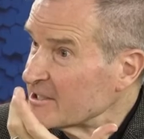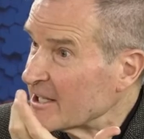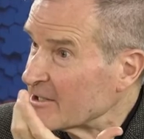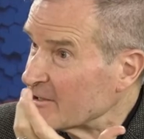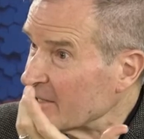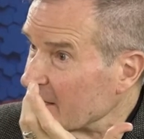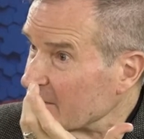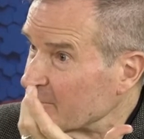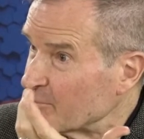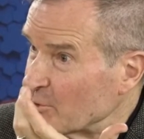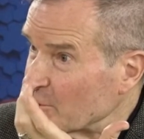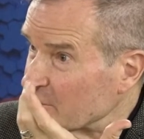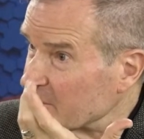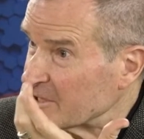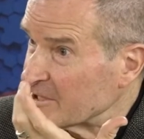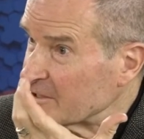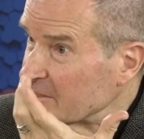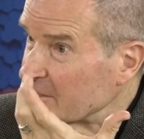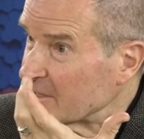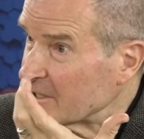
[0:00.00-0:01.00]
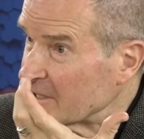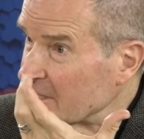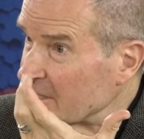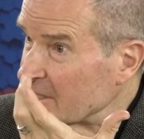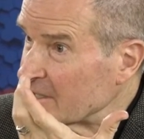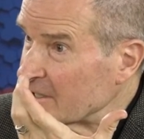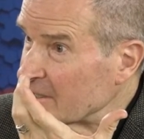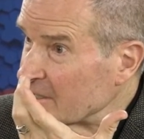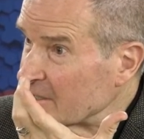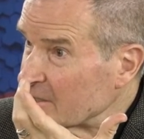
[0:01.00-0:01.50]
that Putin
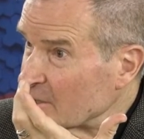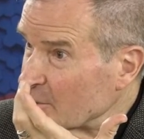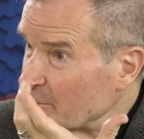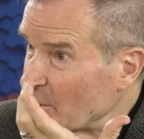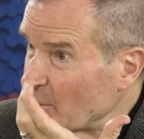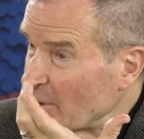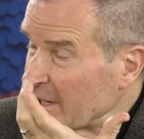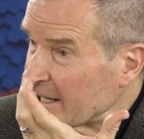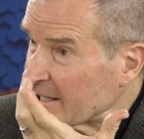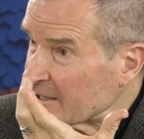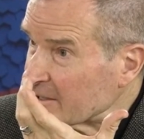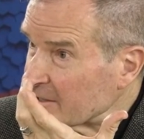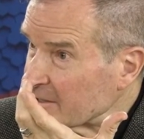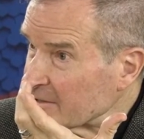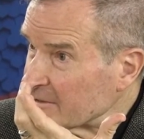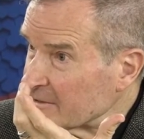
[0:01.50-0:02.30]
could be weakened?